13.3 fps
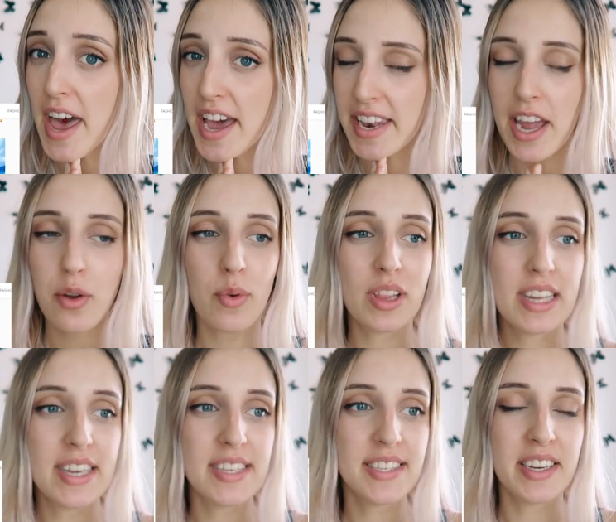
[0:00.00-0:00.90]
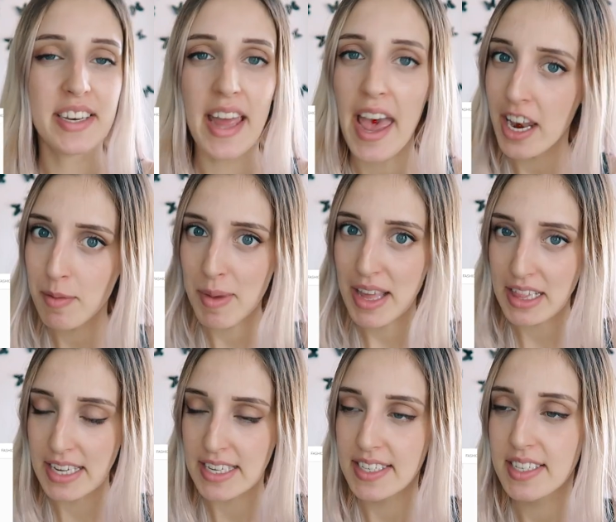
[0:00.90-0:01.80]
FAD, I released an
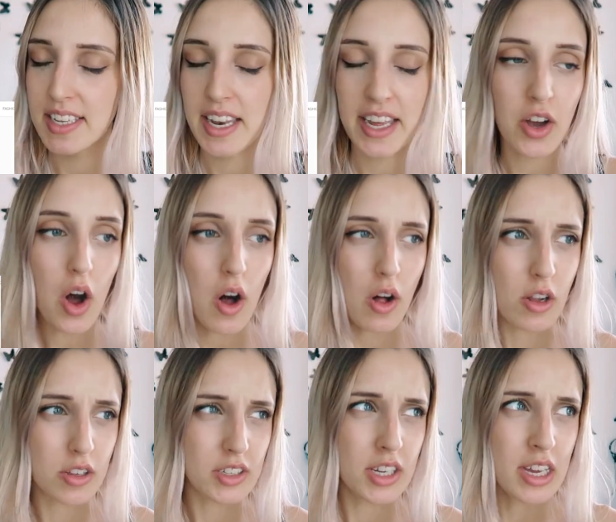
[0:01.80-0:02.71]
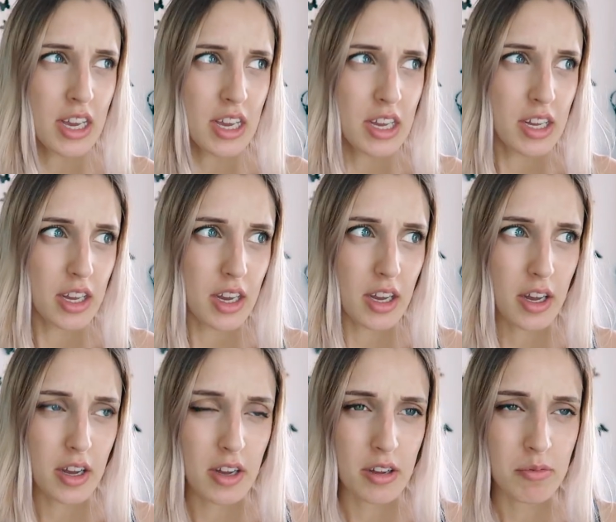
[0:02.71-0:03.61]
anime list that I called,
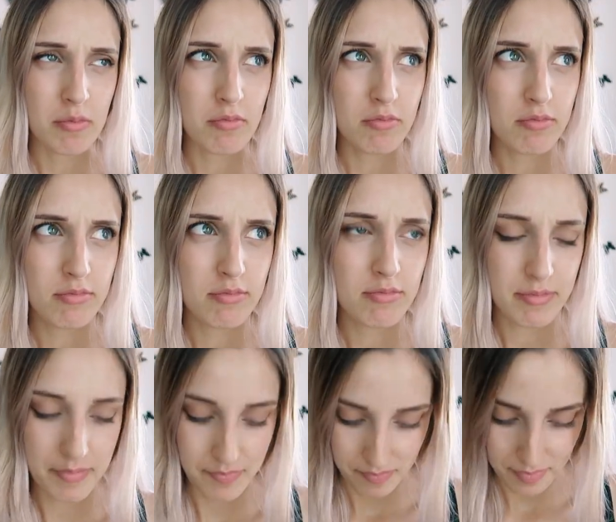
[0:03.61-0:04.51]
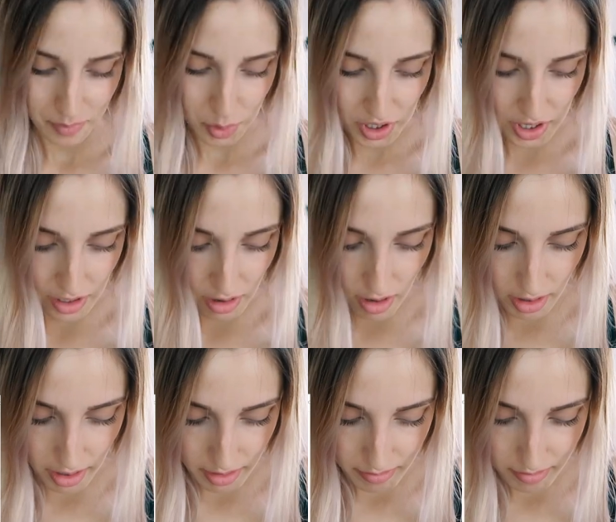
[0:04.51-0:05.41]
what did I
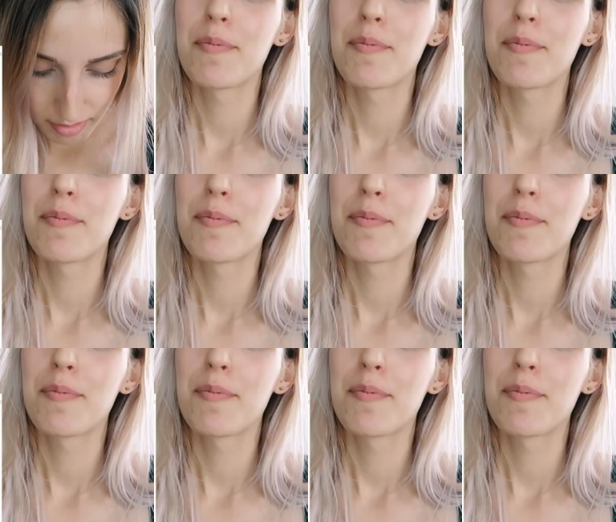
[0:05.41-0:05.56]
call it?